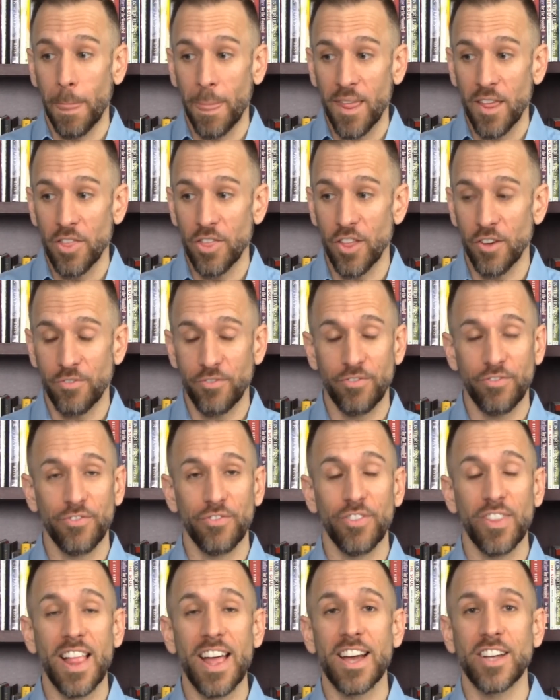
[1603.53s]
the
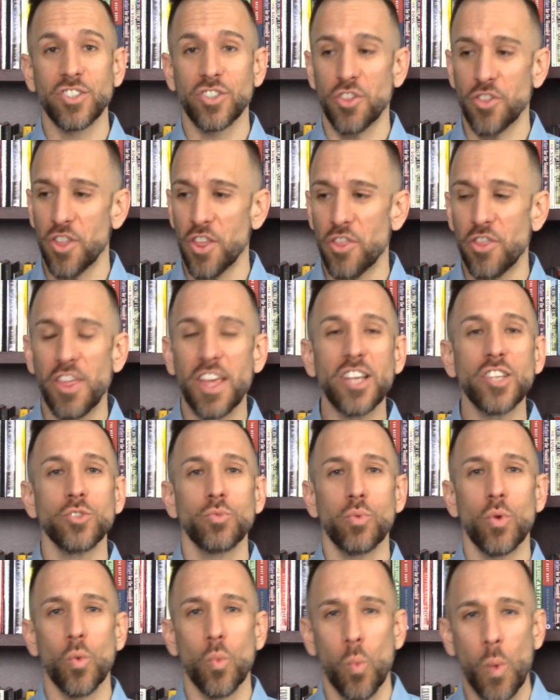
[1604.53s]
flesh, the things
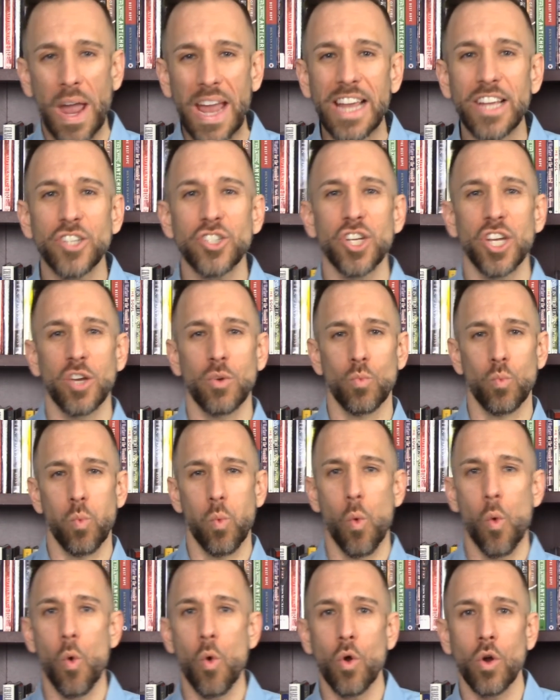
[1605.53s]
we're waging
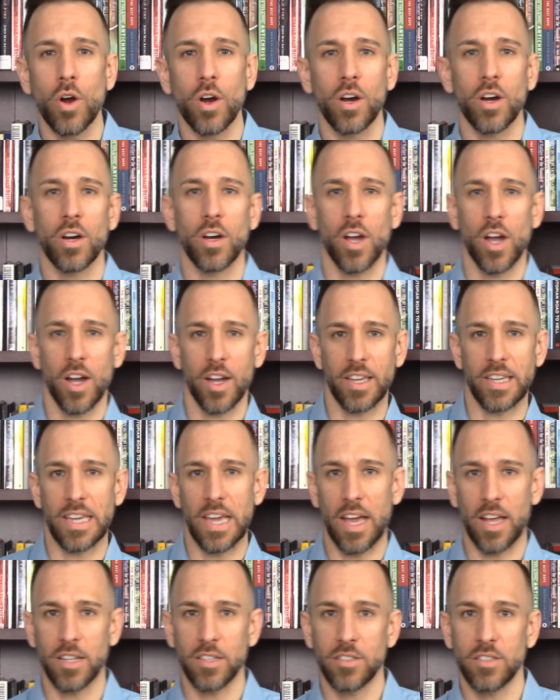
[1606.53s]
war
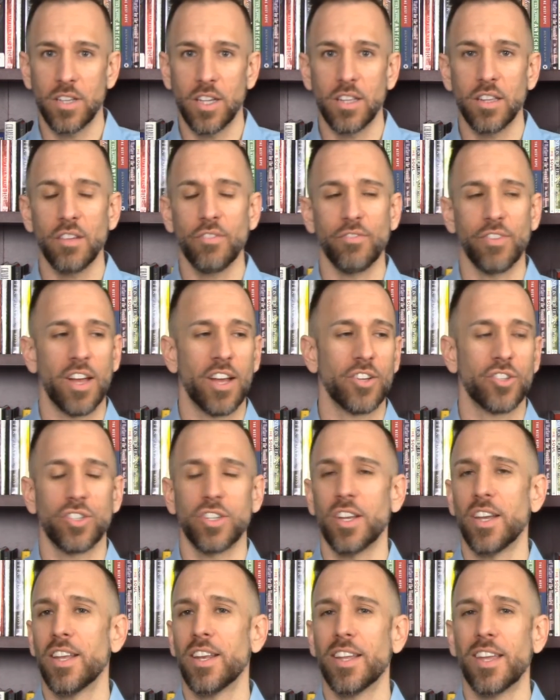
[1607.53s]
against in the flesh,
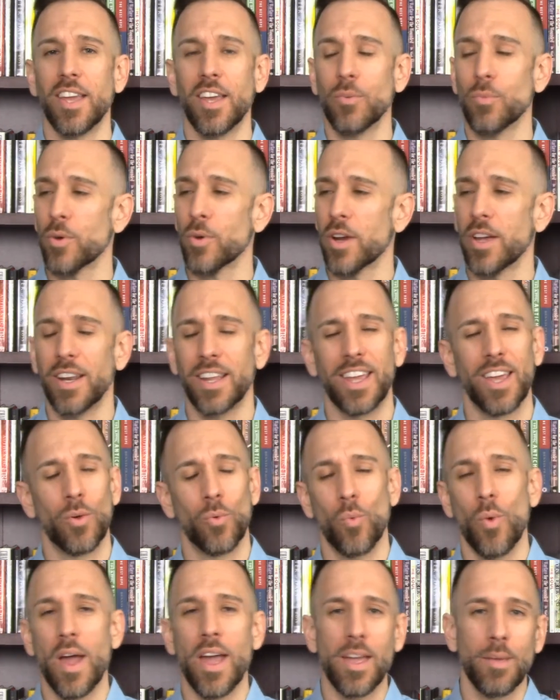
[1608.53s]
and again, we're going to get
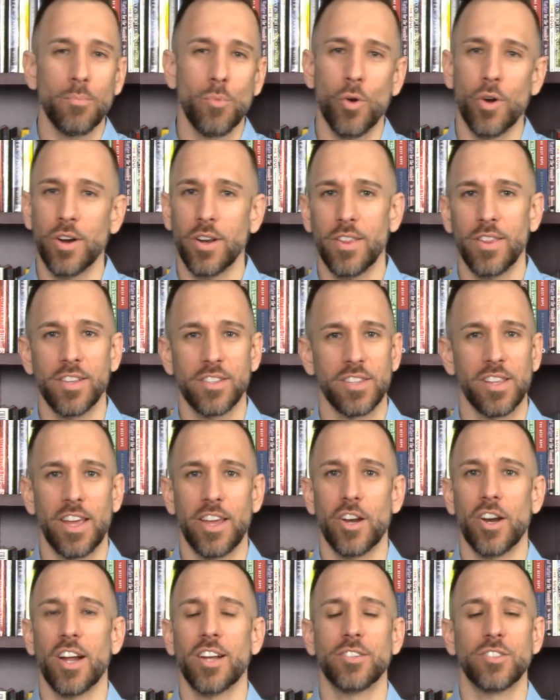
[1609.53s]
way more into this
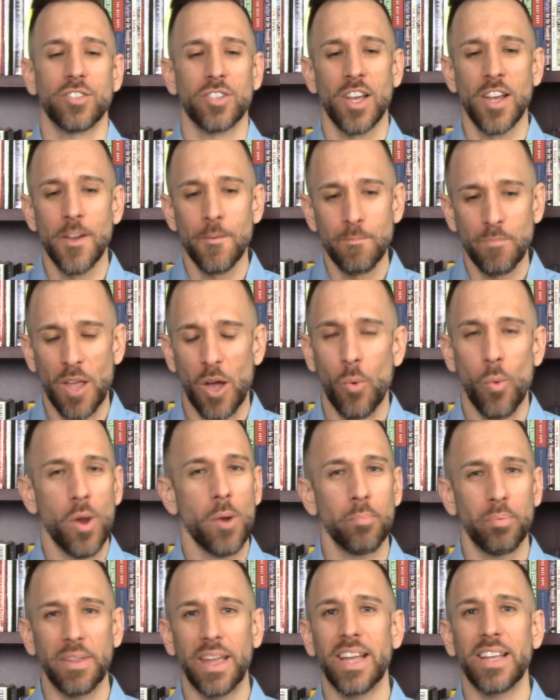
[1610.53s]
later. I want
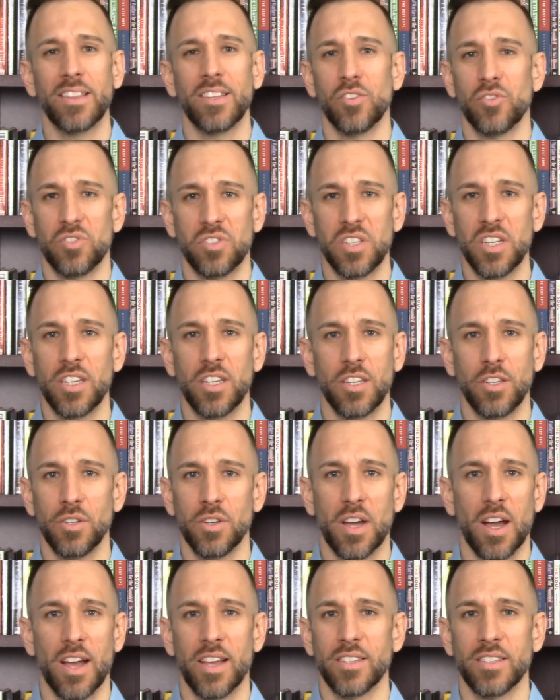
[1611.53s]
to plant this seed in you
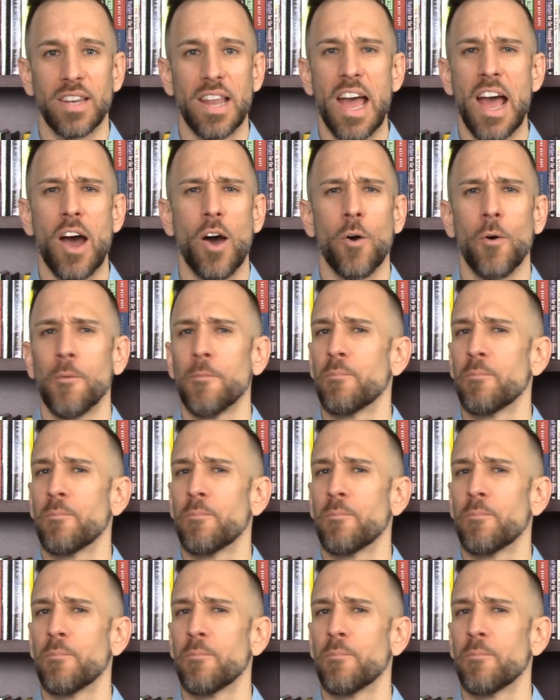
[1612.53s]
guys now.